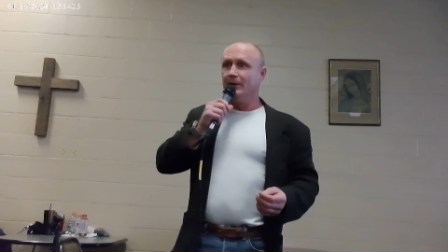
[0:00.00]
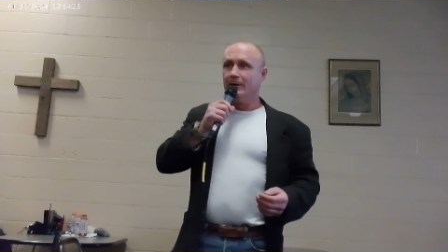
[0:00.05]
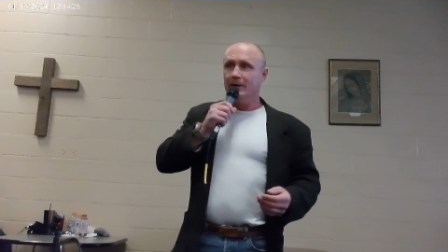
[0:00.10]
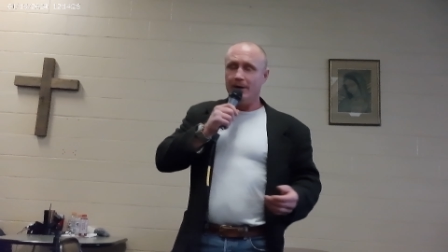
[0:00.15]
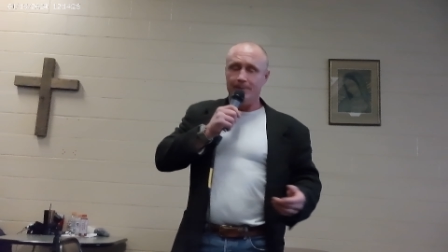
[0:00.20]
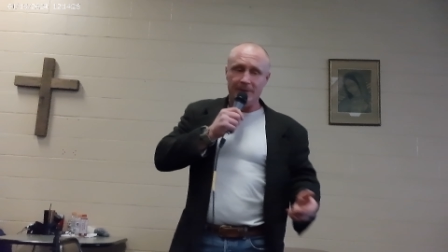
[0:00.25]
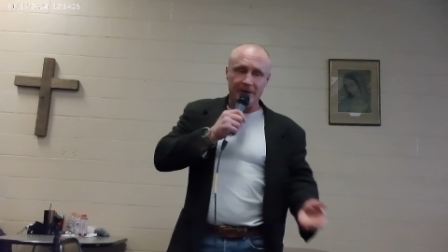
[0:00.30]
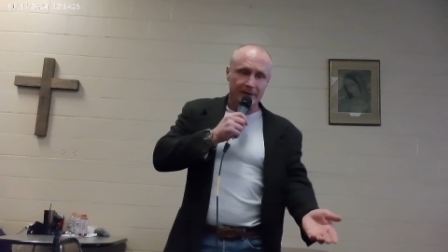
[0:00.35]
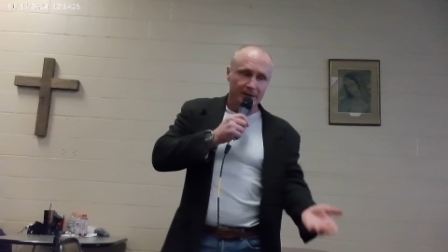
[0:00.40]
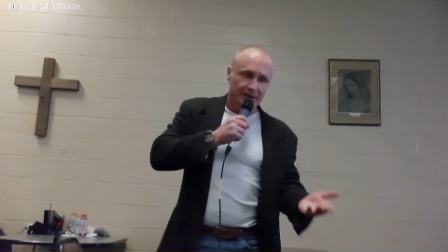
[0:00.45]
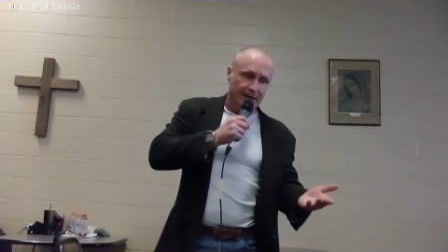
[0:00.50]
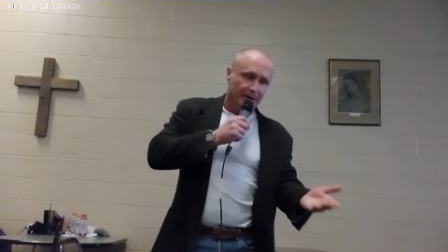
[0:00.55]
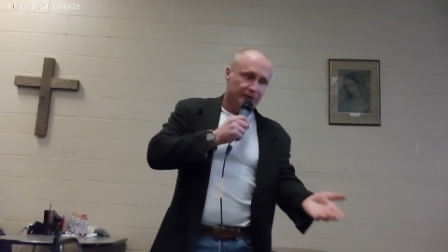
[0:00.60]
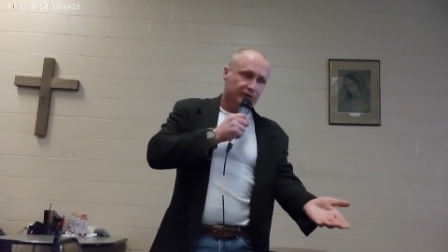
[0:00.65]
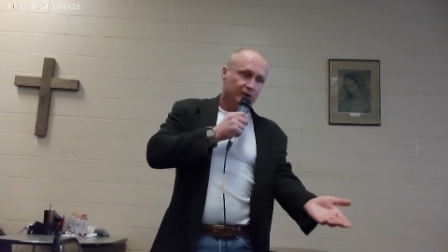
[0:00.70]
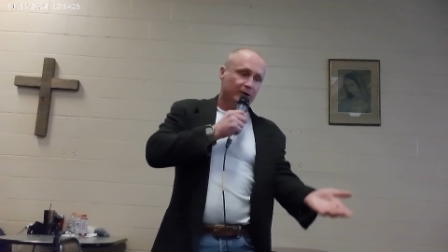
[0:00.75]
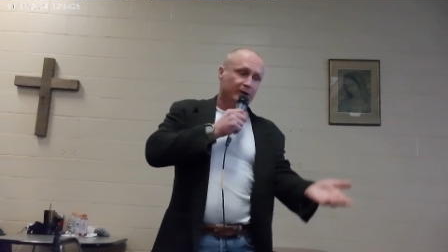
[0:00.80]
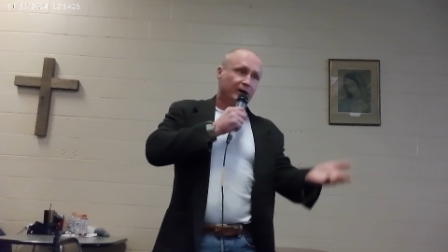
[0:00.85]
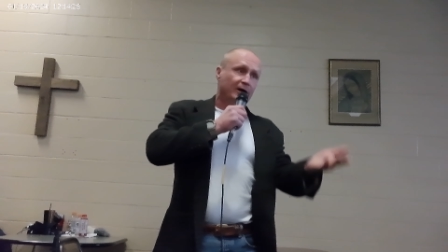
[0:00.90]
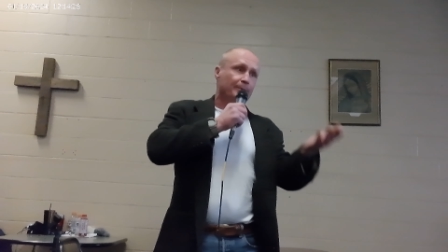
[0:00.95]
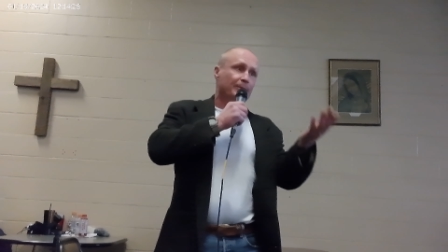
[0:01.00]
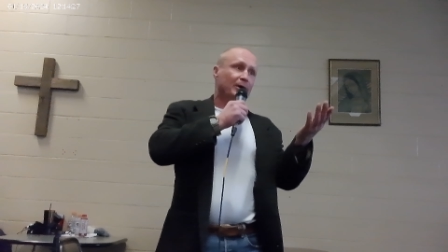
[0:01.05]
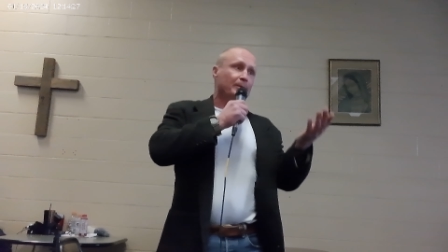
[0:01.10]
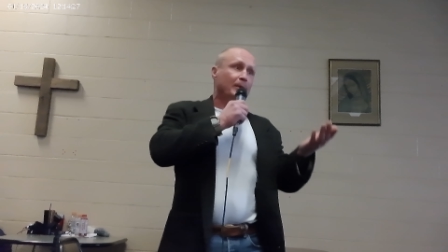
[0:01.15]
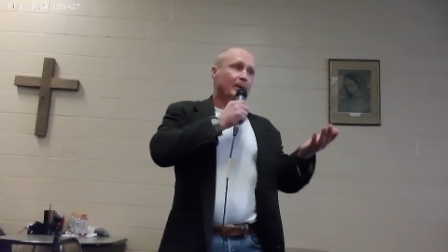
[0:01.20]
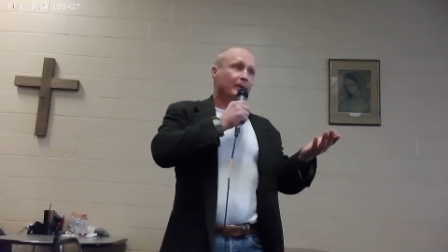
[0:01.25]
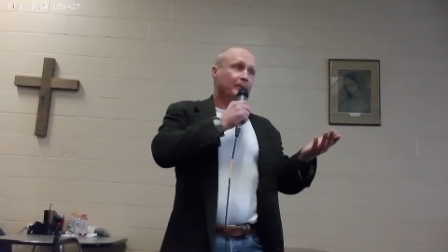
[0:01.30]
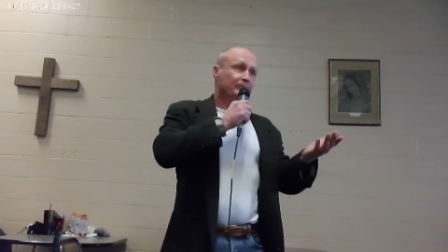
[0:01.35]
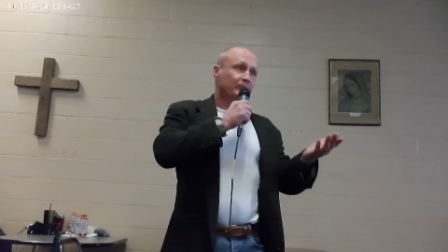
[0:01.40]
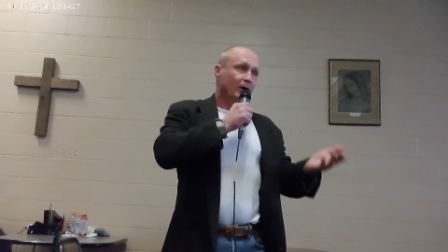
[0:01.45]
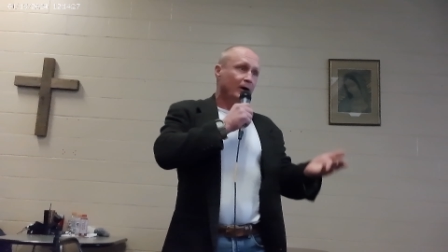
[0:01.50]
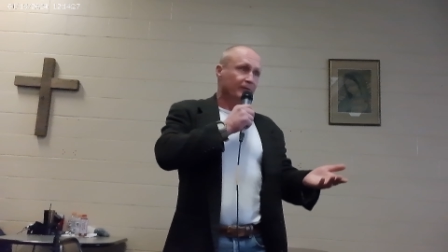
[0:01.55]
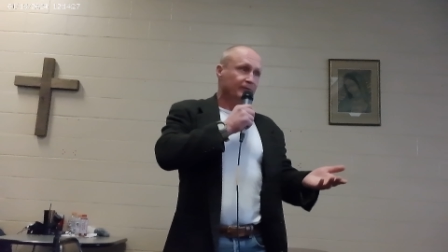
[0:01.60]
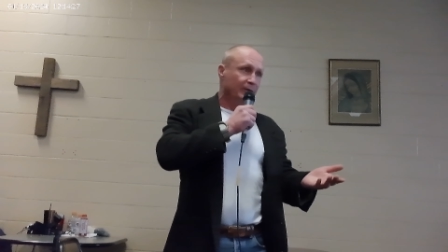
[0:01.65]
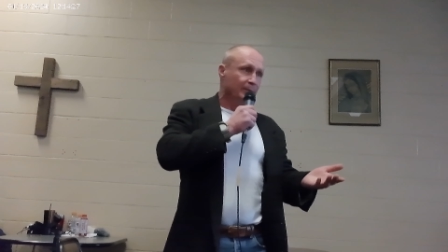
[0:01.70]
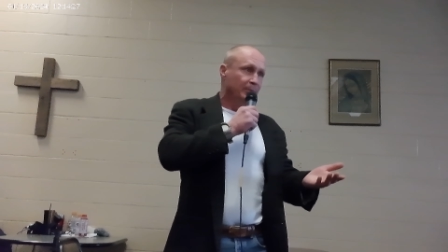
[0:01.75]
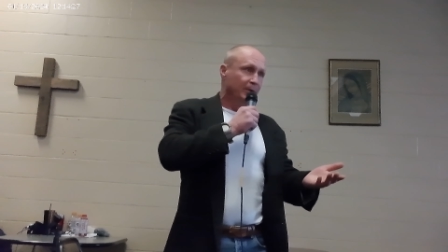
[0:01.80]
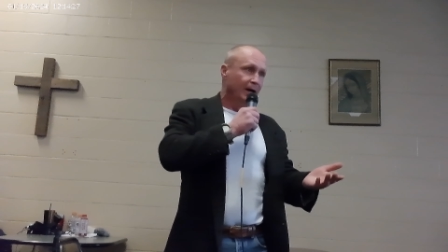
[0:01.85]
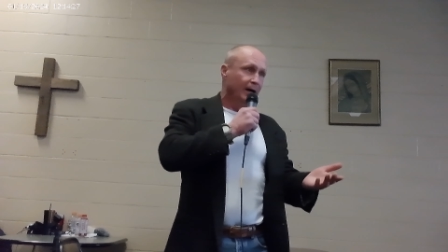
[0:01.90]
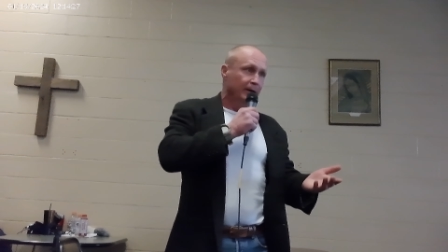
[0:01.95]
Immediately, I started coming off, off the
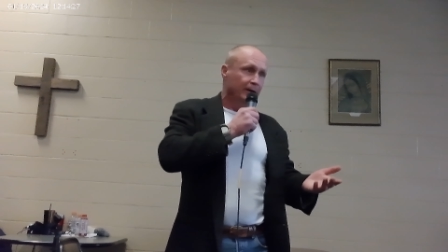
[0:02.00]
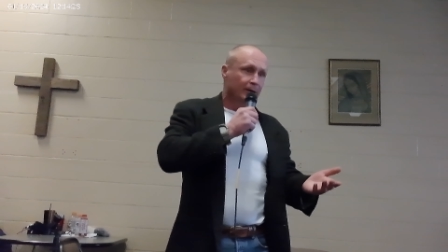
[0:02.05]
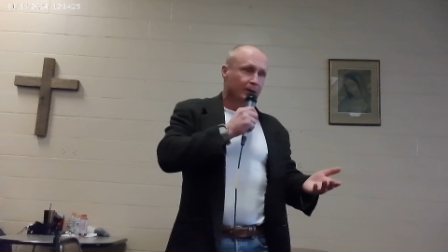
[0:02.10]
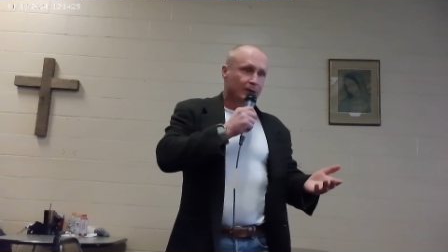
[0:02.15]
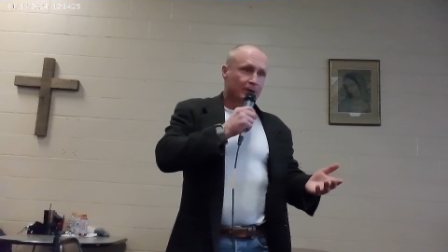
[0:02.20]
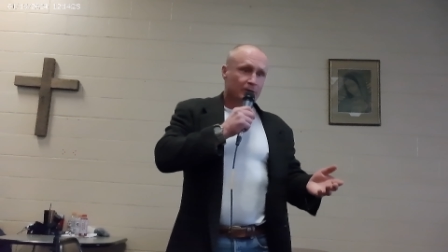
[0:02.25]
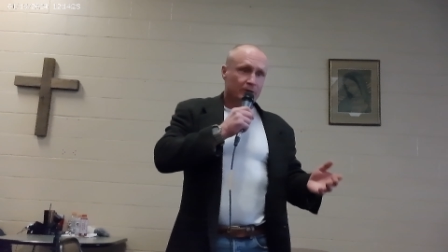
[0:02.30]
bed,